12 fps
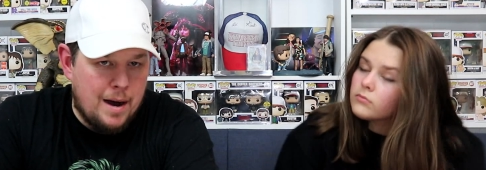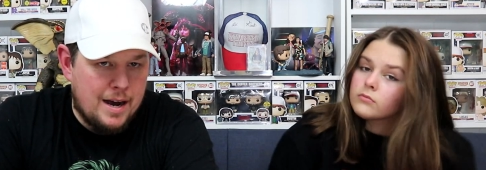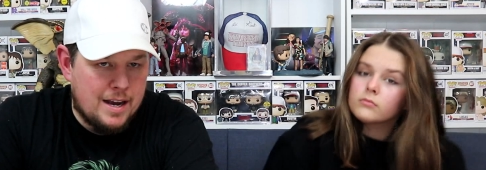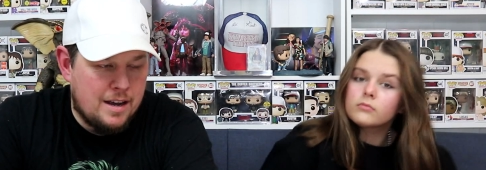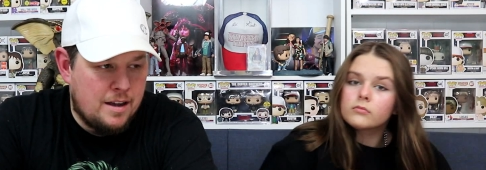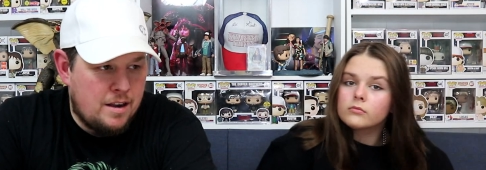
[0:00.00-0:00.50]

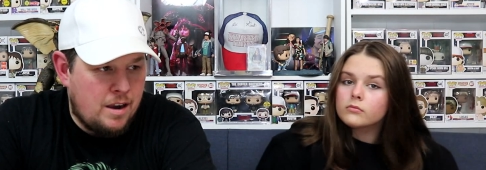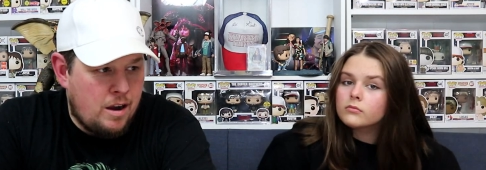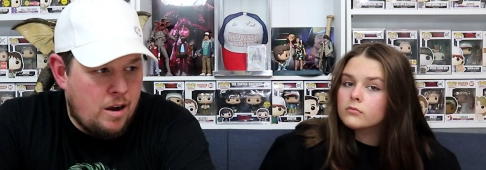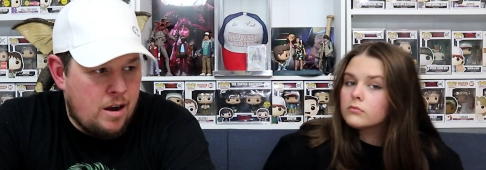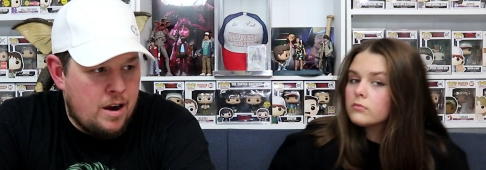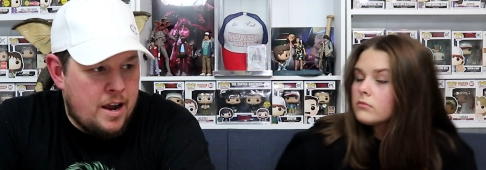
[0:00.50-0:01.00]
Speaker 1: back
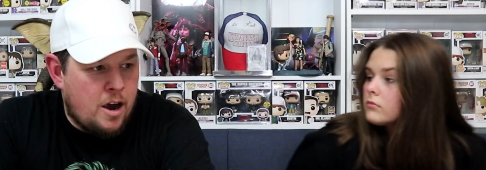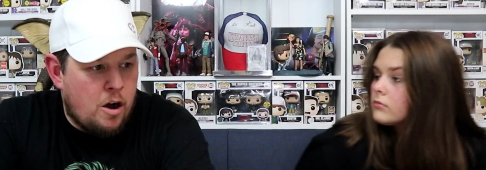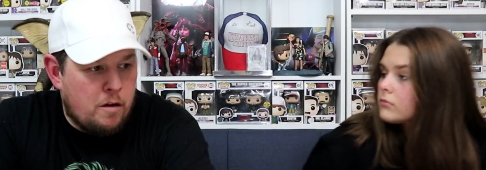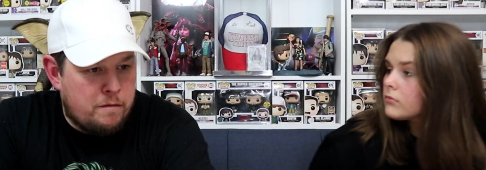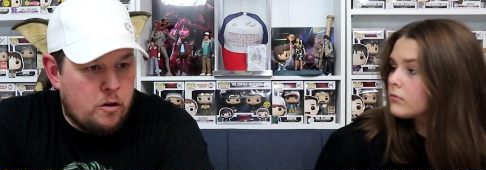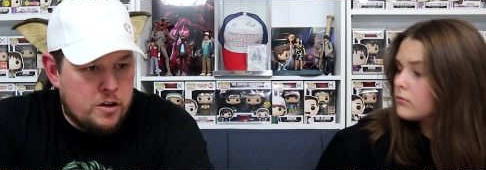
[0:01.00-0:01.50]

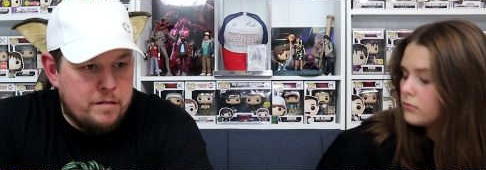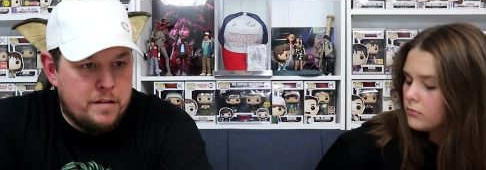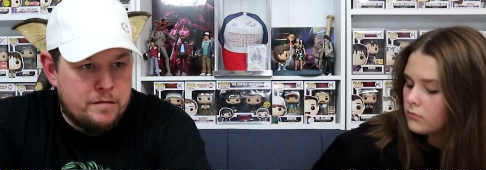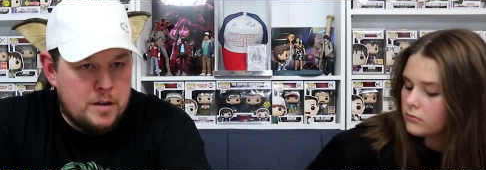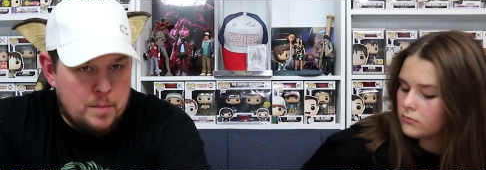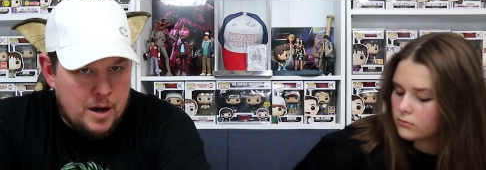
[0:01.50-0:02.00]
for your
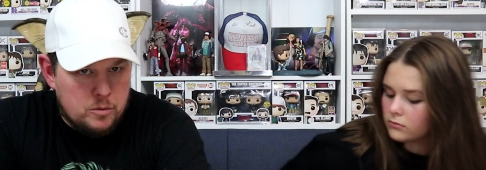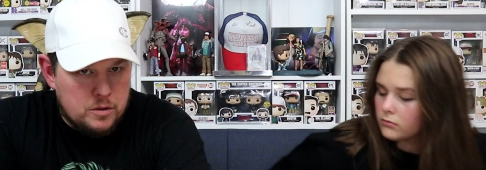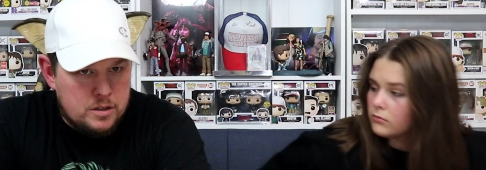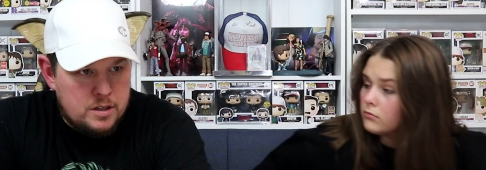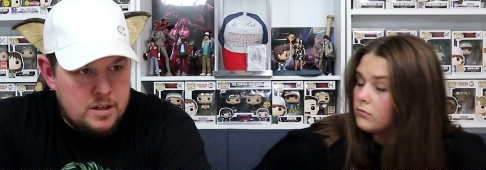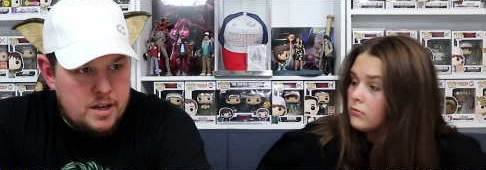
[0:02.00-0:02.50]

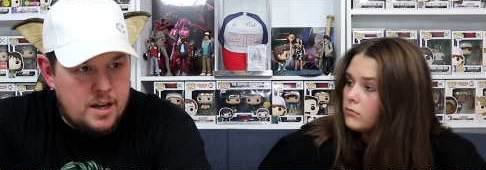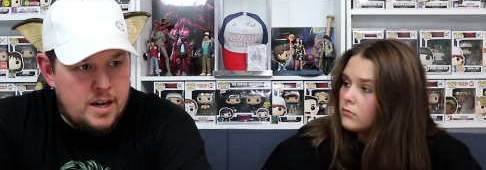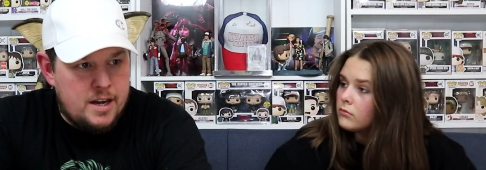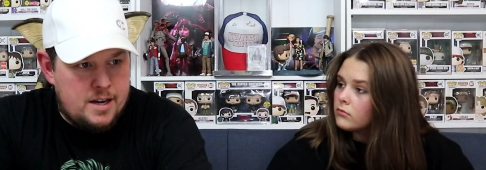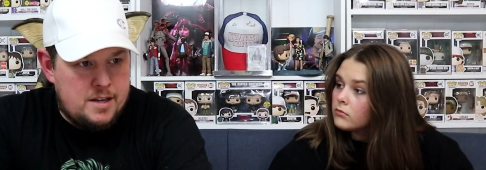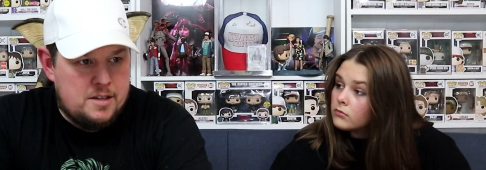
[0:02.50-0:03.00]
£50
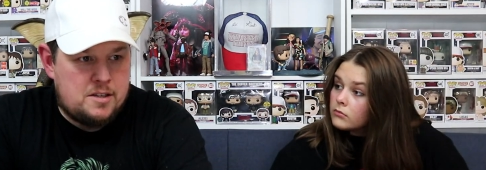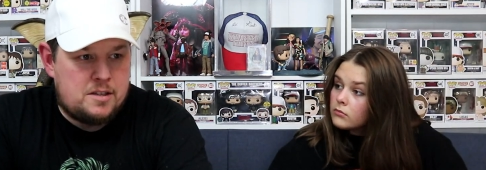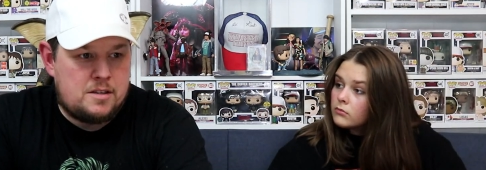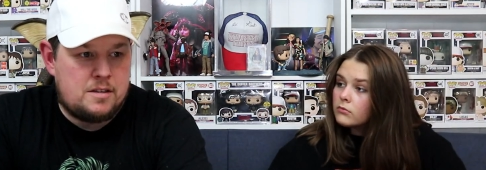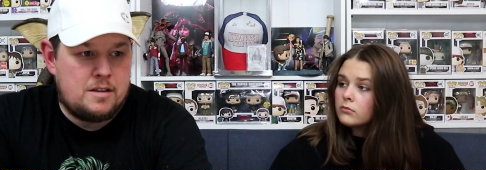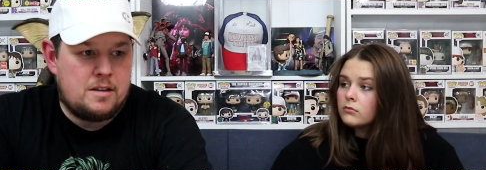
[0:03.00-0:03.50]

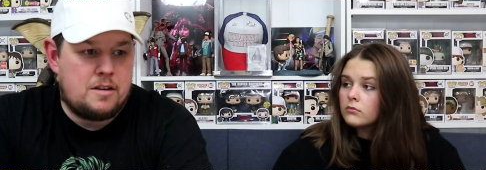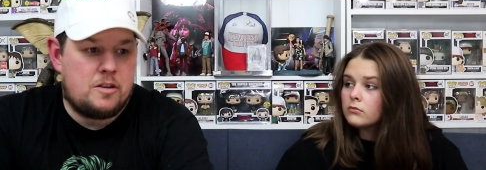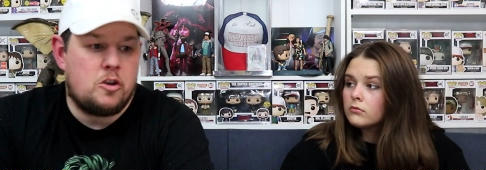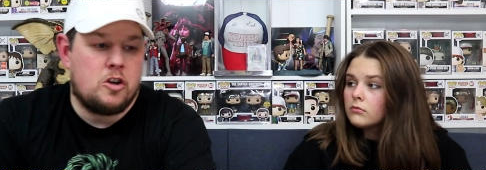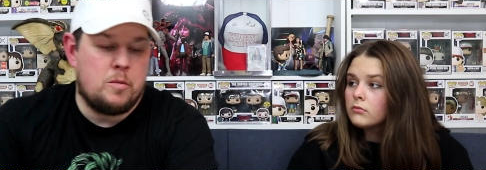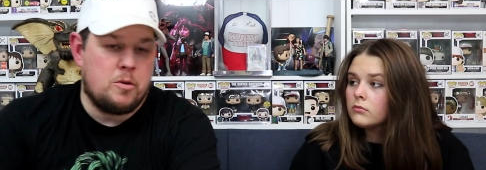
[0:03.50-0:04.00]
is
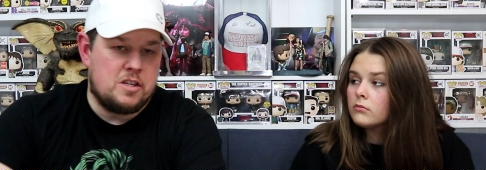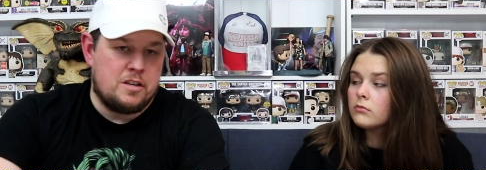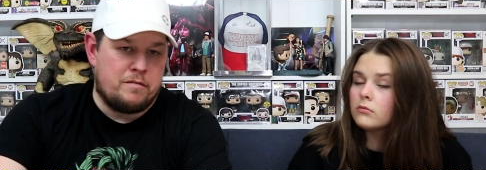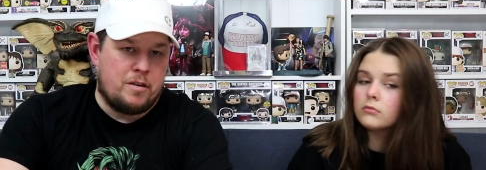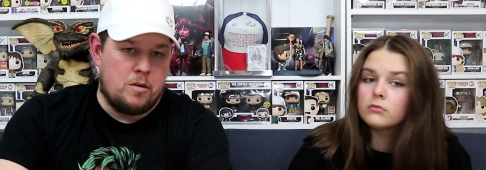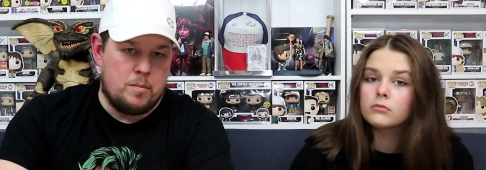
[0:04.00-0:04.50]
you're going to put
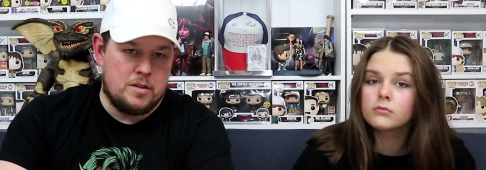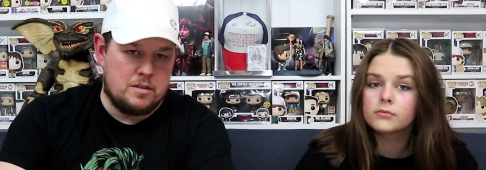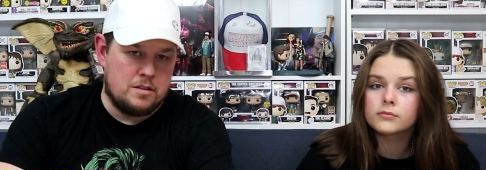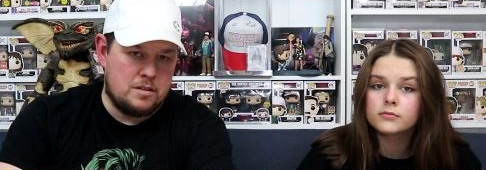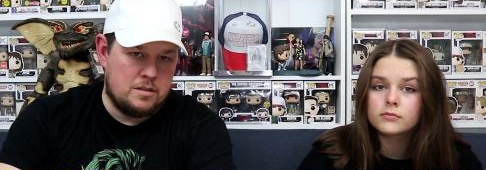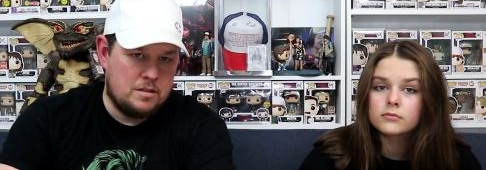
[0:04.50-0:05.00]
yourself out of
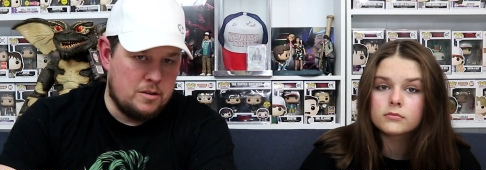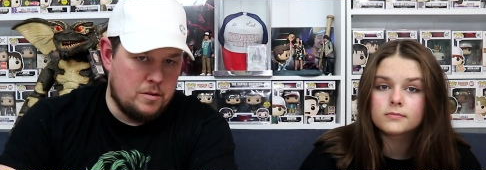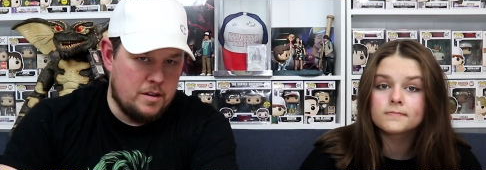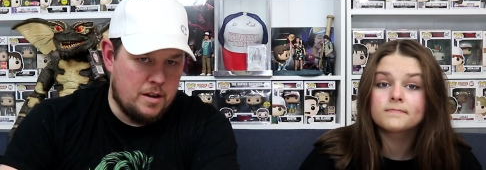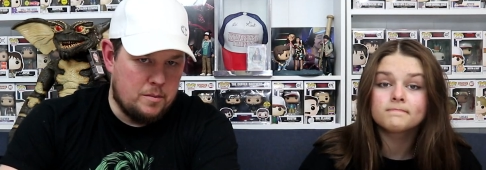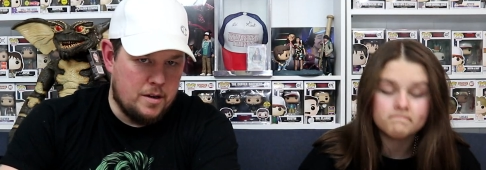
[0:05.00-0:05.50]
business doing
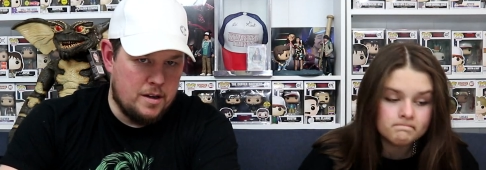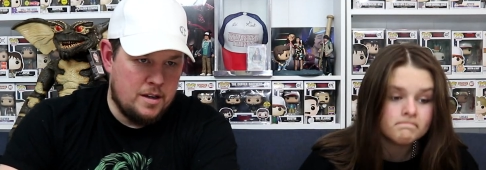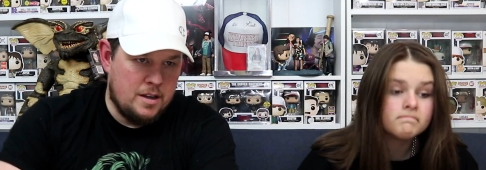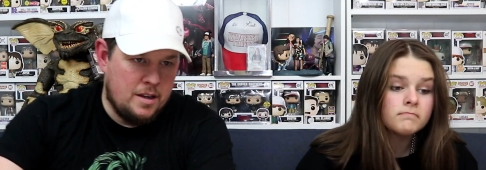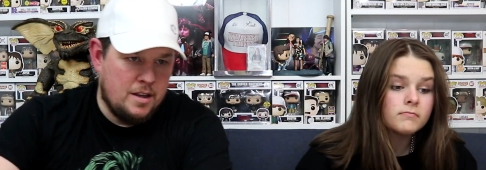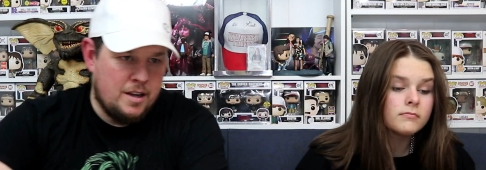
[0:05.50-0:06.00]
it that way.
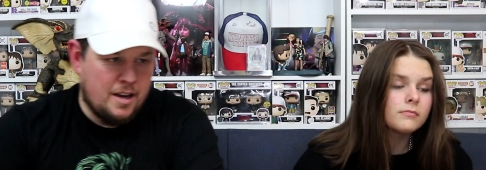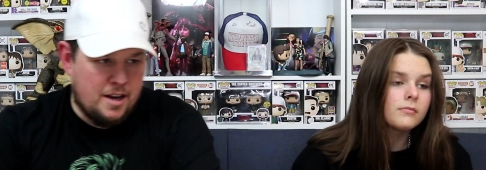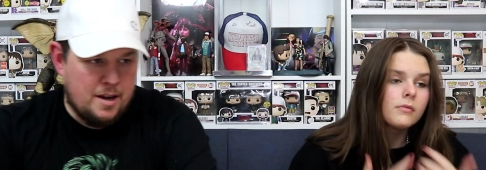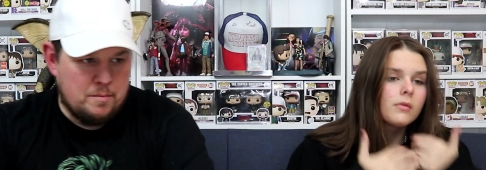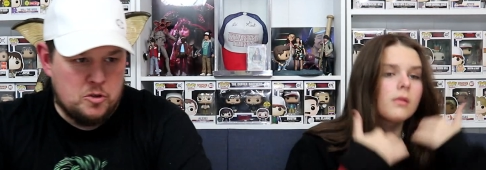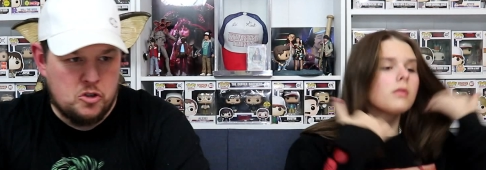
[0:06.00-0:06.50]

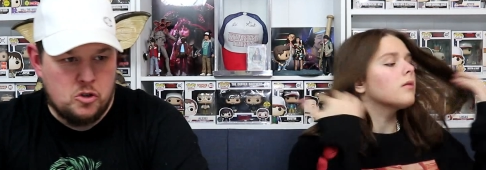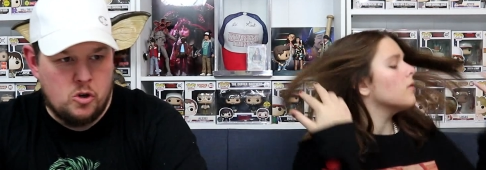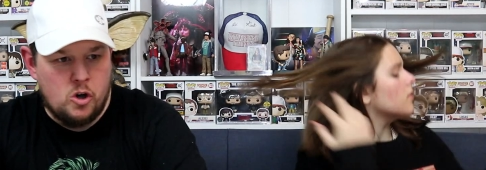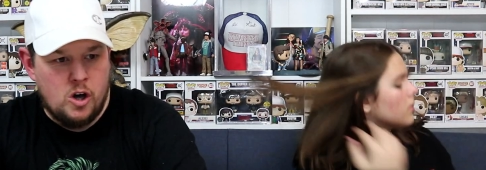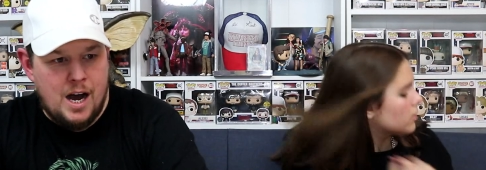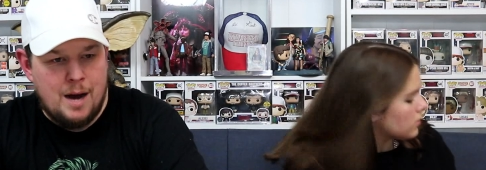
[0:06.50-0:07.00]
Um,
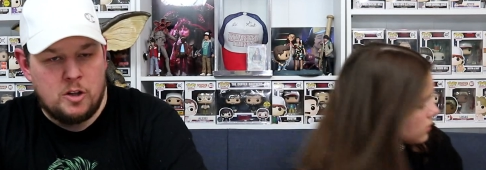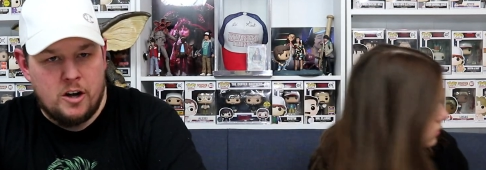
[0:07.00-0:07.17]
so I'm